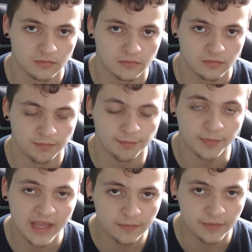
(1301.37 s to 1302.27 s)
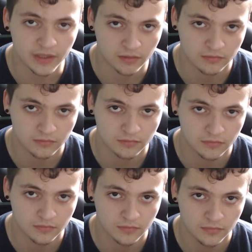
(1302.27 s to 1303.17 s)
Maybe.
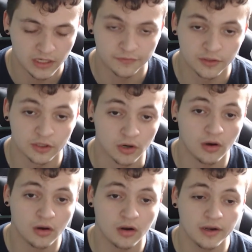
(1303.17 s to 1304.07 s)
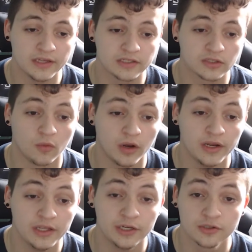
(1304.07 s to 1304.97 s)
If the car is 20
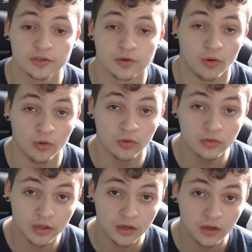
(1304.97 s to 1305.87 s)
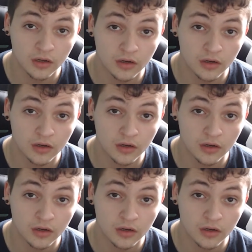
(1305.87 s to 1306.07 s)
years or older,